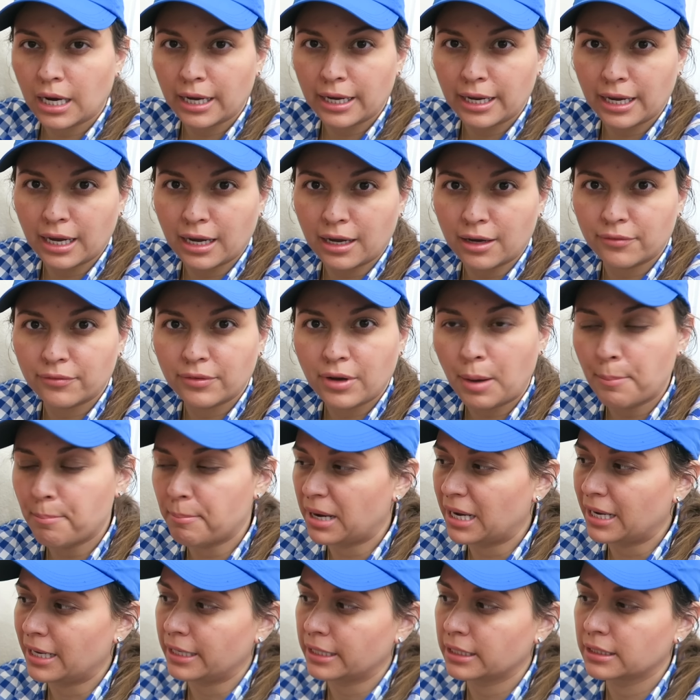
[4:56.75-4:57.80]
I have
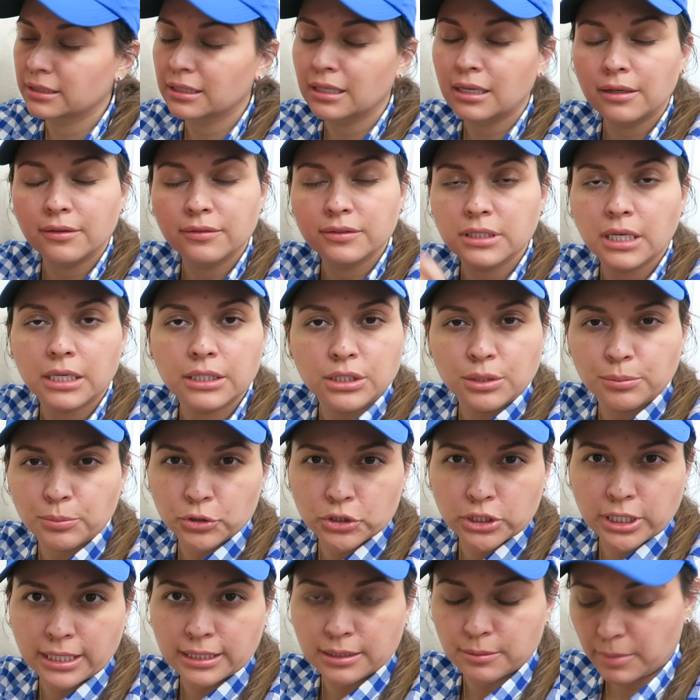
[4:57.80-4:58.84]
my gloves to
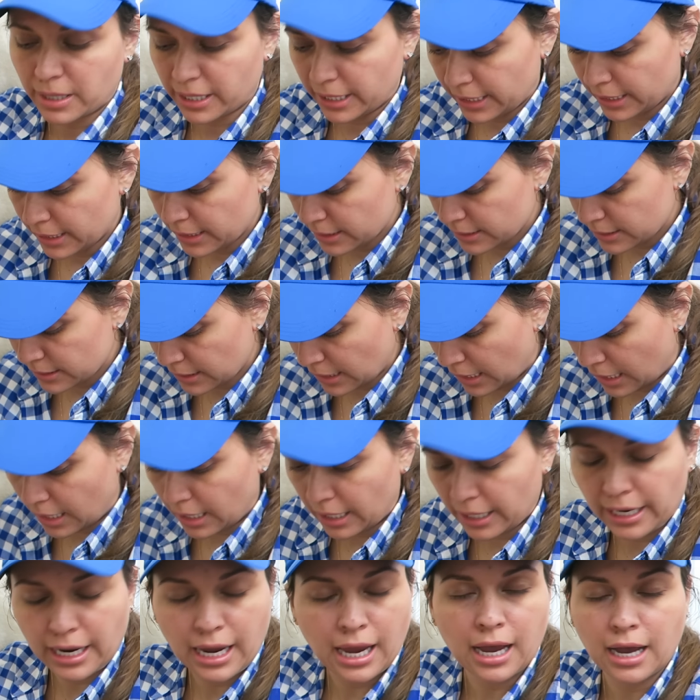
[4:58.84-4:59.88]
protect my hands.
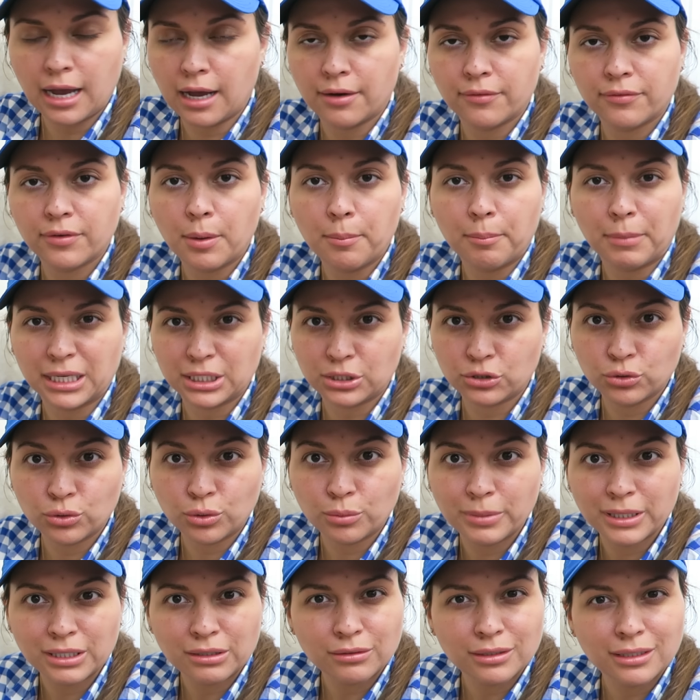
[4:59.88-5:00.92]
I have my tool
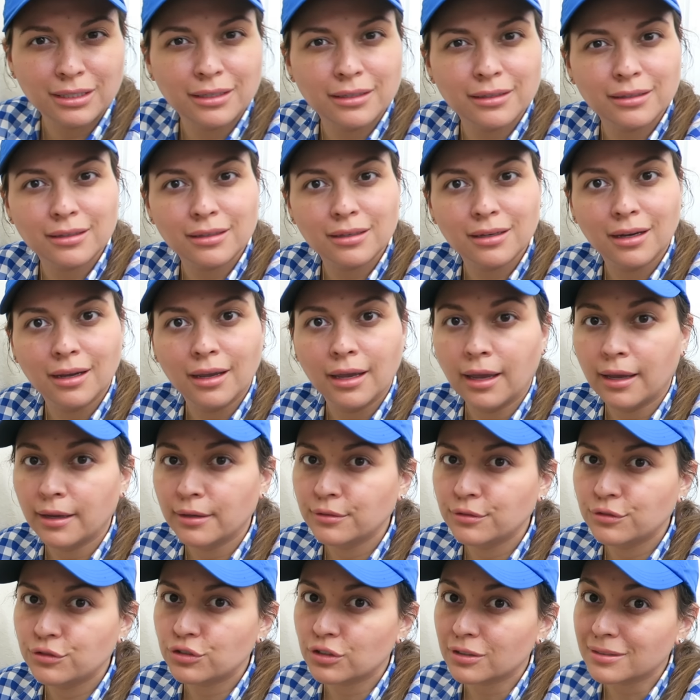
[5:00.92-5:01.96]
belt here,
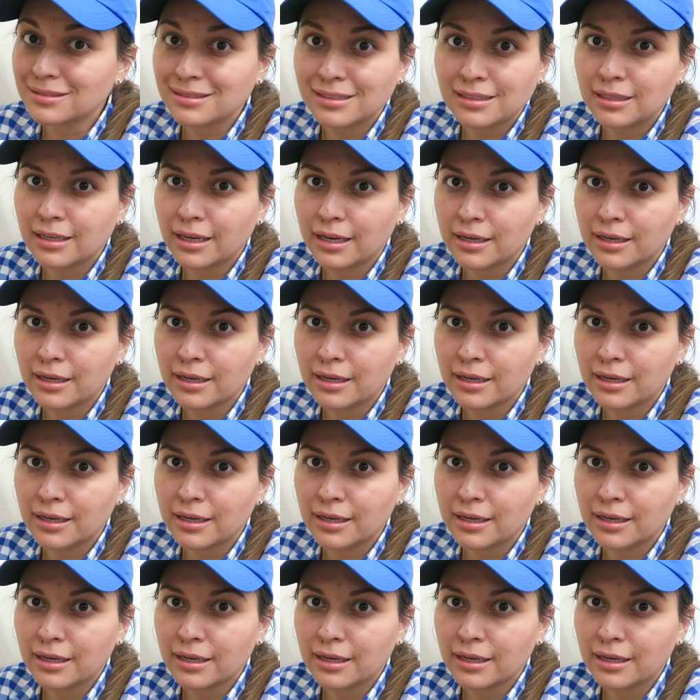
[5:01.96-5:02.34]
just in